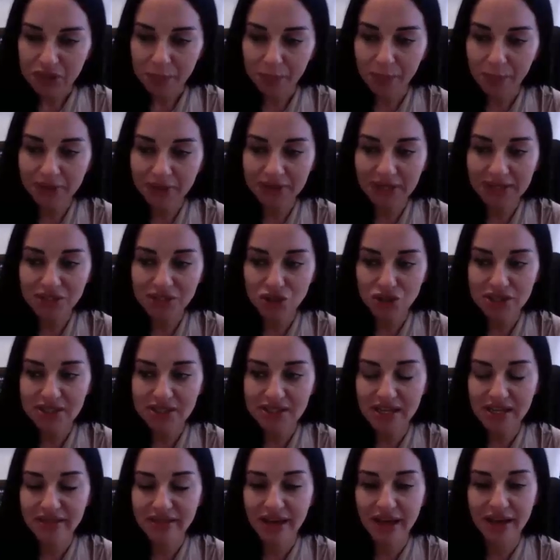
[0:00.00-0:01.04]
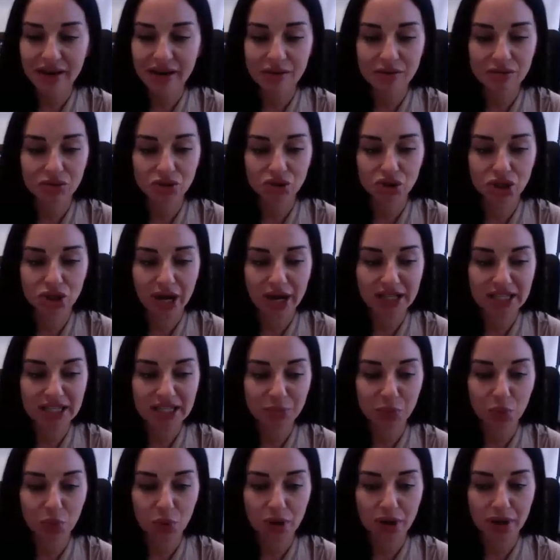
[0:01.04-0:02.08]
But let's just say that child
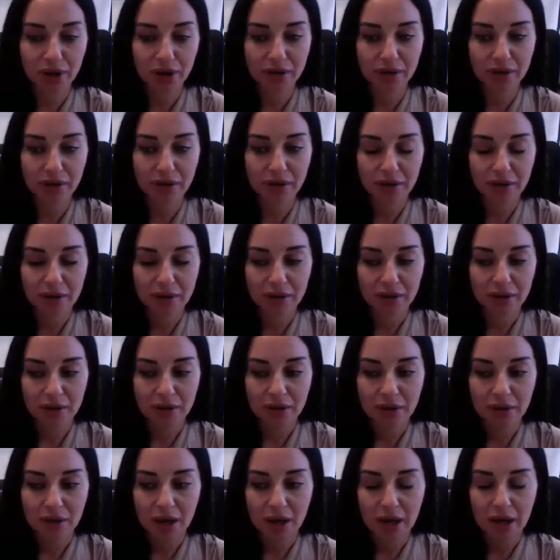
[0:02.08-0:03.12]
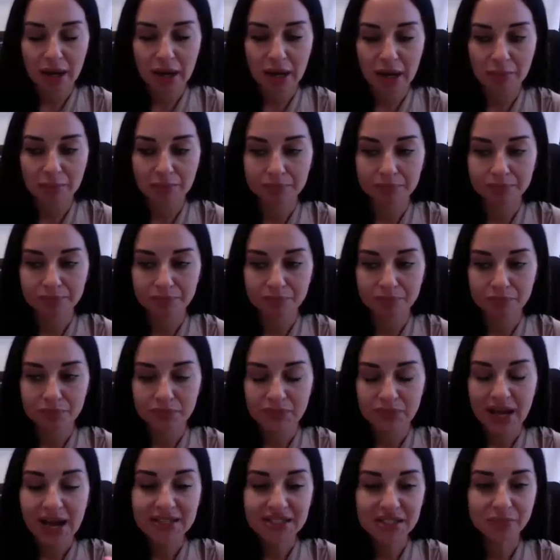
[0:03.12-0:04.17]
support
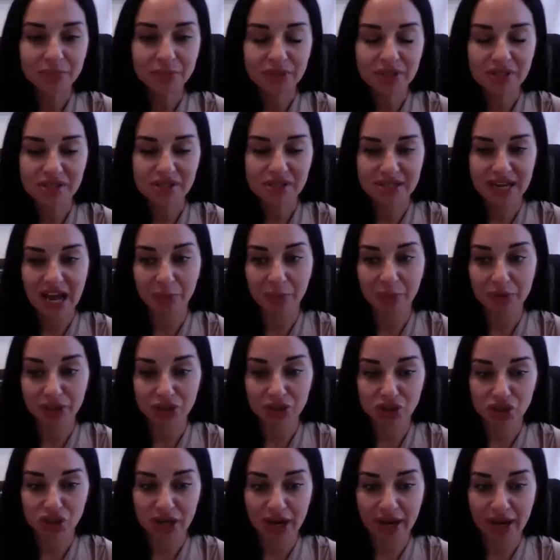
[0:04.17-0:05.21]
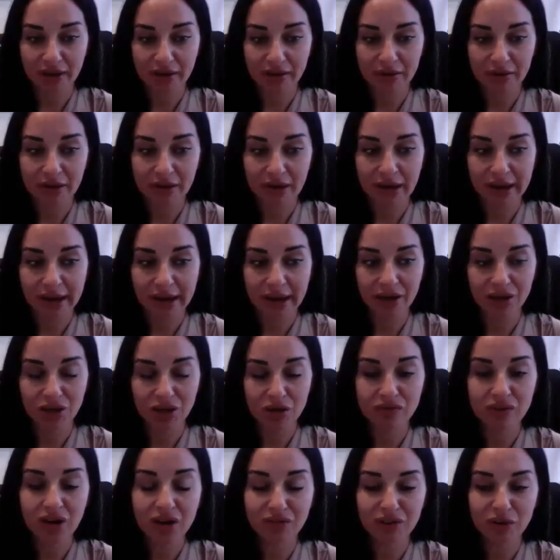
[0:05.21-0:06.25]
hasn't been established yet and
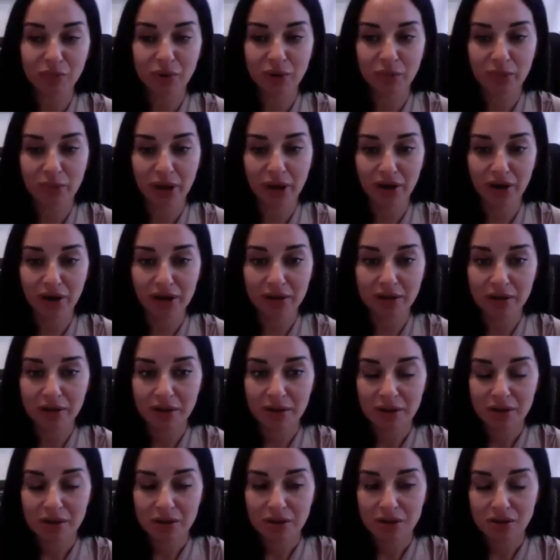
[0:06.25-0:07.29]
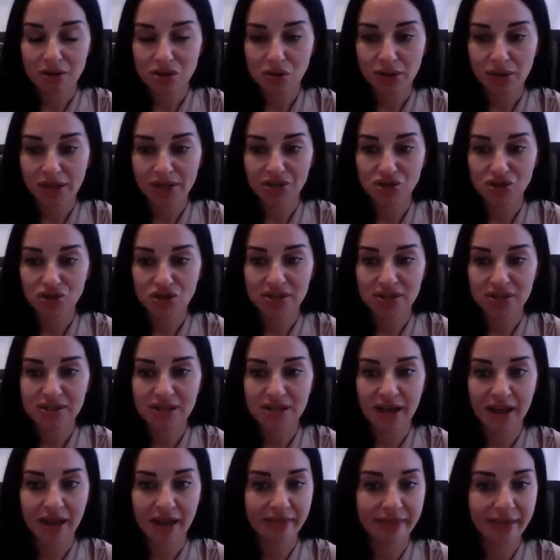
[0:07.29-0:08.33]
you've never been married. So let's just
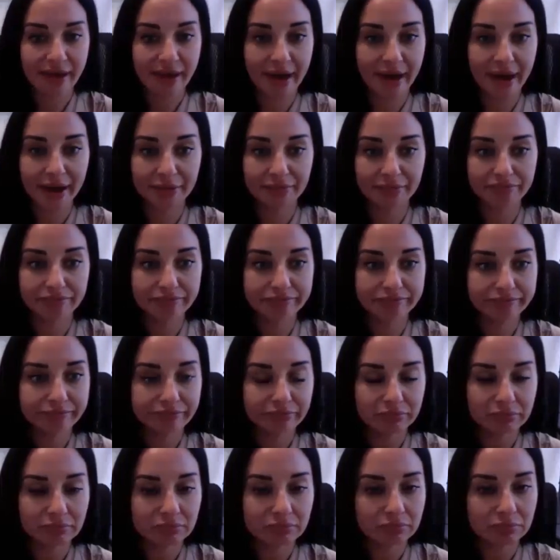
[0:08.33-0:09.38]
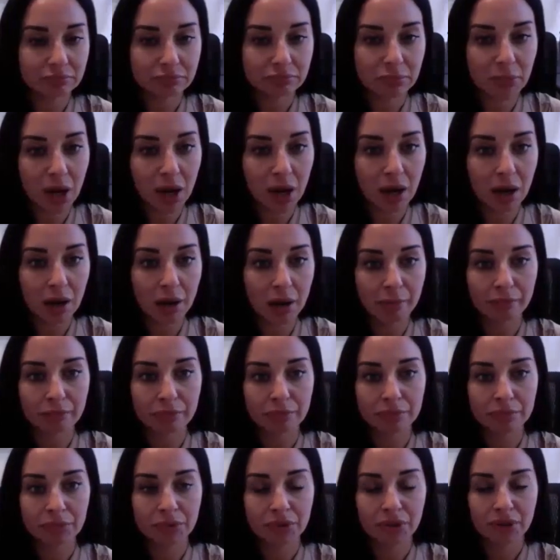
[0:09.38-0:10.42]
say that
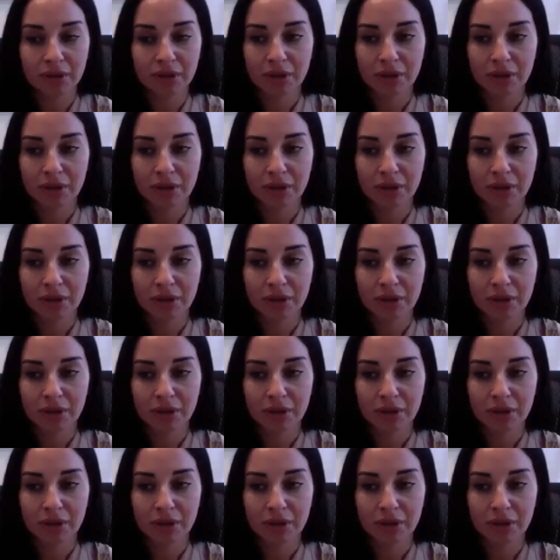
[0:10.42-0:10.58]
mom